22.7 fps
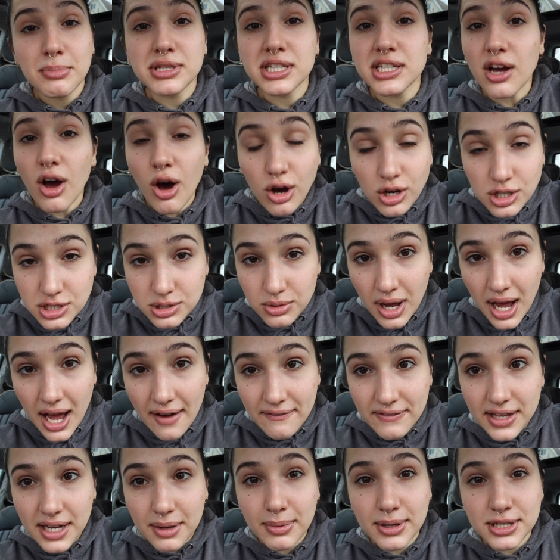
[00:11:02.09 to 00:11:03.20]
but they also
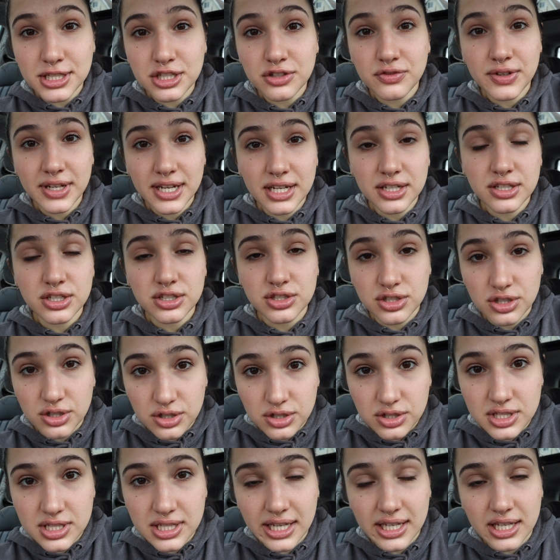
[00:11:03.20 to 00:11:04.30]
have like a bunch of vegan desserts.